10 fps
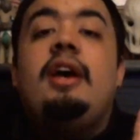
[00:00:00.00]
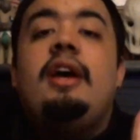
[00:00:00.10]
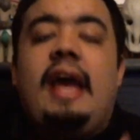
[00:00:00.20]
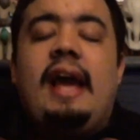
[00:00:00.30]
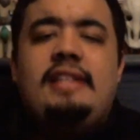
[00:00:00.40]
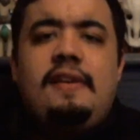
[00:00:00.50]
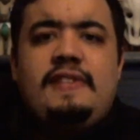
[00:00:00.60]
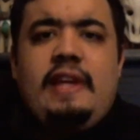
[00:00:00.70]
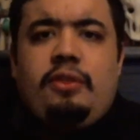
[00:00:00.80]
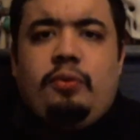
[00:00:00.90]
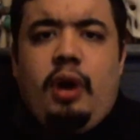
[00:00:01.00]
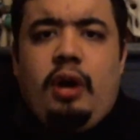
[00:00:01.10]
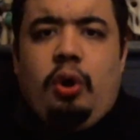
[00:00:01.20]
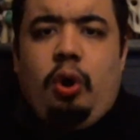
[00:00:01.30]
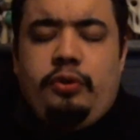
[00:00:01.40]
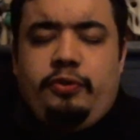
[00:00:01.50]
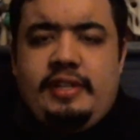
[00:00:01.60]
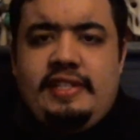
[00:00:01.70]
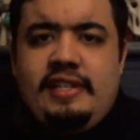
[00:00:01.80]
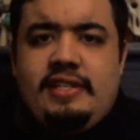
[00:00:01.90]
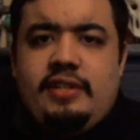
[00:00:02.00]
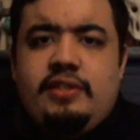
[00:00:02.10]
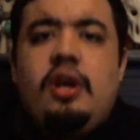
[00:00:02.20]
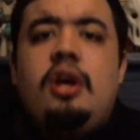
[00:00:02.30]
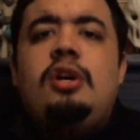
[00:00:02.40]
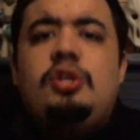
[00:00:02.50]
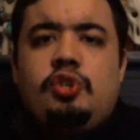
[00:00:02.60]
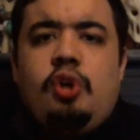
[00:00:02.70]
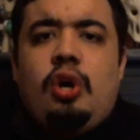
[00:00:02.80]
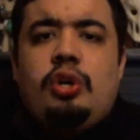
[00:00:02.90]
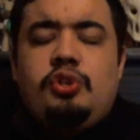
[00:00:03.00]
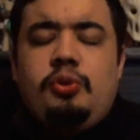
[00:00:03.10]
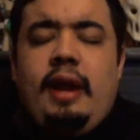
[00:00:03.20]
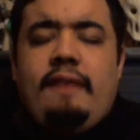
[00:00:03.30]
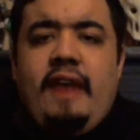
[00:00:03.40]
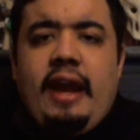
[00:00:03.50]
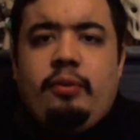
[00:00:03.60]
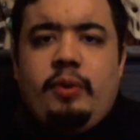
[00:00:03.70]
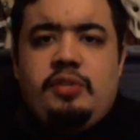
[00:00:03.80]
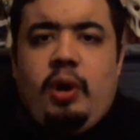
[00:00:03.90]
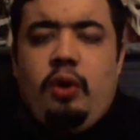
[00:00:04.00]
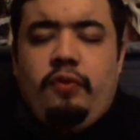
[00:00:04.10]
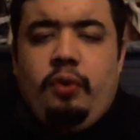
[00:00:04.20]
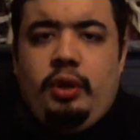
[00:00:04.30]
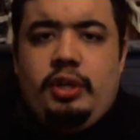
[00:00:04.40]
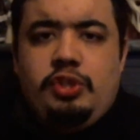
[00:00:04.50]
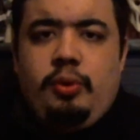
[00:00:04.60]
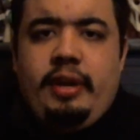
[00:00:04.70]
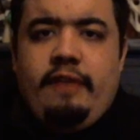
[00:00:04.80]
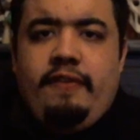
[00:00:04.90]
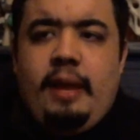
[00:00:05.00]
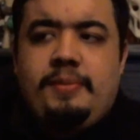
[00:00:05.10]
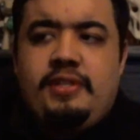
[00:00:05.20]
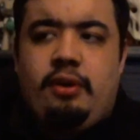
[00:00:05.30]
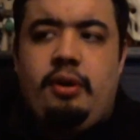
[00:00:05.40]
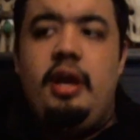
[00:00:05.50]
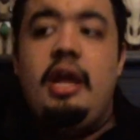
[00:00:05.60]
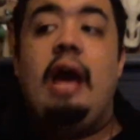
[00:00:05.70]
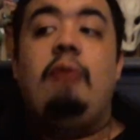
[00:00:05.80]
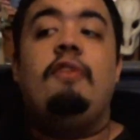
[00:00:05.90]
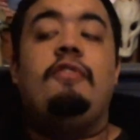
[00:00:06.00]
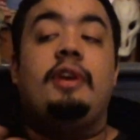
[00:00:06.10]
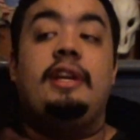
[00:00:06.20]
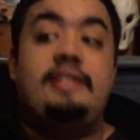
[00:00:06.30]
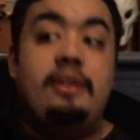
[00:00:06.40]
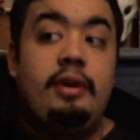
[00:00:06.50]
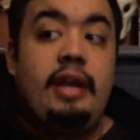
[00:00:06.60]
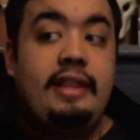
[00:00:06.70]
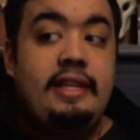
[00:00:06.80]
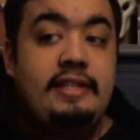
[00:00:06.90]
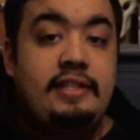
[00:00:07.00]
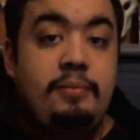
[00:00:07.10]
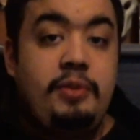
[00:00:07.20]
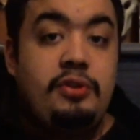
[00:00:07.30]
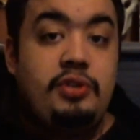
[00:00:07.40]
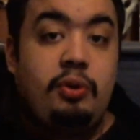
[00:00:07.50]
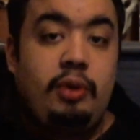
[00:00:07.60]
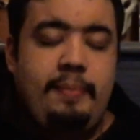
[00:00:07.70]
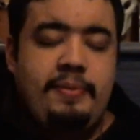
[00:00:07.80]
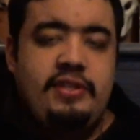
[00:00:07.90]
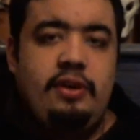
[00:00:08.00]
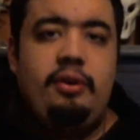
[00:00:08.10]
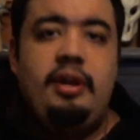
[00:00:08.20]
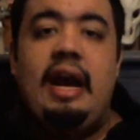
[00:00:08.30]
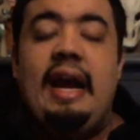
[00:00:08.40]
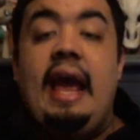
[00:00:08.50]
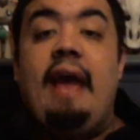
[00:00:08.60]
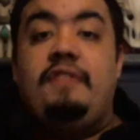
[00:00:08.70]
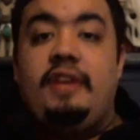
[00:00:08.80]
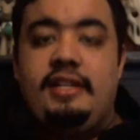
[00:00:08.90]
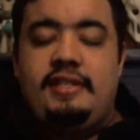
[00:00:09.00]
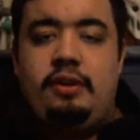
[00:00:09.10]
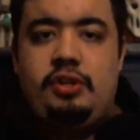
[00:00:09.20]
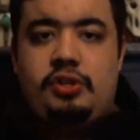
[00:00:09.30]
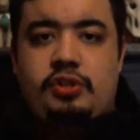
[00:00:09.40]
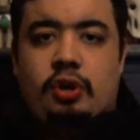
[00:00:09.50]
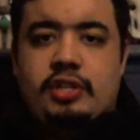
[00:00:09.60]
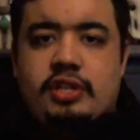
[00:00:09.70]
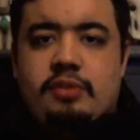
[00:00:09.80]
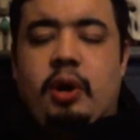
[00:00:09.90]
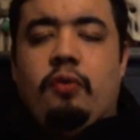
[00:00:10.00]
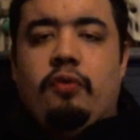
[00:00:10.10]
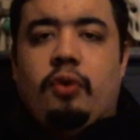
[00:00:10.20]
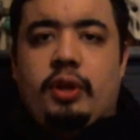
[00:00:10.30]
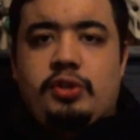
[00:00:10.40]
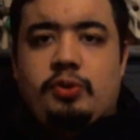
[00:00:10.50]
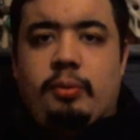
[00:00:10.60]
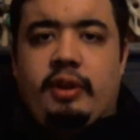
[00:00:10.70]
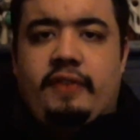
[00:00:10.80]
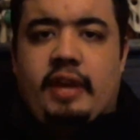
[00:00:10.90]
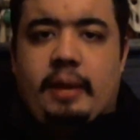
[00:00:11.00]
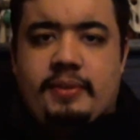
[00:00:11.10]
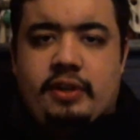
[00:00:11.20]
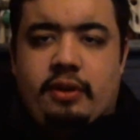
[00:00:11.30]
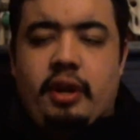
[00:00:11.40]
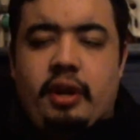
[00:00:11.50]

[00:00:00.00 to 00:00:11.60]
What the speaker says: as I've said throughout all 3 seasons, songs do not factor into my overall enjoyment of an episode. However, considering that this is a musical episode, I have to consider the songs into my overall enjoyment of the episode.